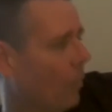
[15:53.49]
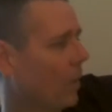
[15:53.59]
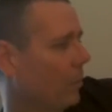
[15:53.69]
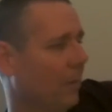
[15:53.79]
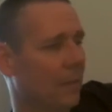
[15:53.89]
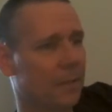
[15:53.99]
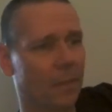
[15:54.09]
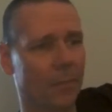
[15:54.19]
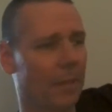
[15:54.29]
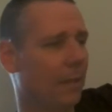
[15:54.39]
want to play
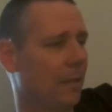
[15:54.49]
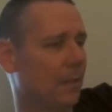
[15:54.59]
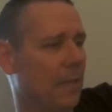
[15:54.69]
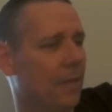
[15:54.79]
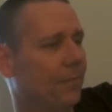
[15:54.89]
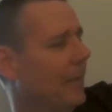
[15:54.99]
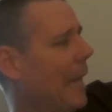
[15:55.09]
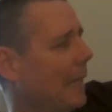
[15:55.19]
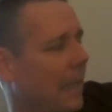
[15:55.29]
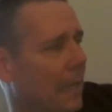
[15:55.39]
something that's E
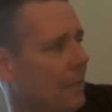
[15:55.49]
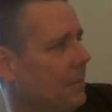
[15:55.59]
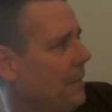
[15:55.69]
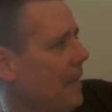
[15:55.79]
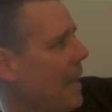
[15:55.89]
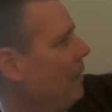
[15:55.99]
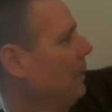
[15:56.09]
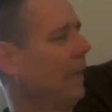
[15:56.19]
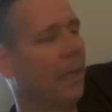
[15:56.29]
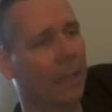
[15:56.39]
flat, kind of Van
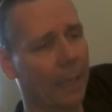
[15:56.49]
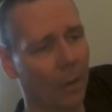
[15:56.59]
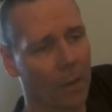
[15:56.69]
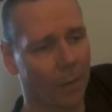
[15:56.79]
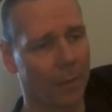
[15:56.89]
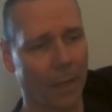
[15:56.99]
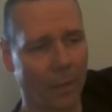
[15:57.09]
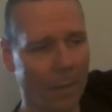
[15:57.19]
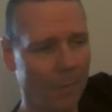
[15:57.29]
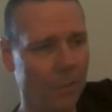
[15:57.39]
Halen-y, and I go out and I
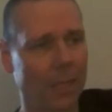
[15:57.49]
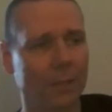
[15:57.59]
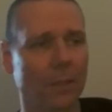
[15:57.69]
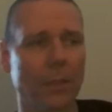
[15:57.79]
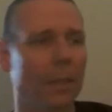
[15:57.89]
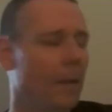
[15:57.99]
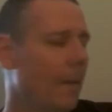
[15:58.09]
grab the Schecter.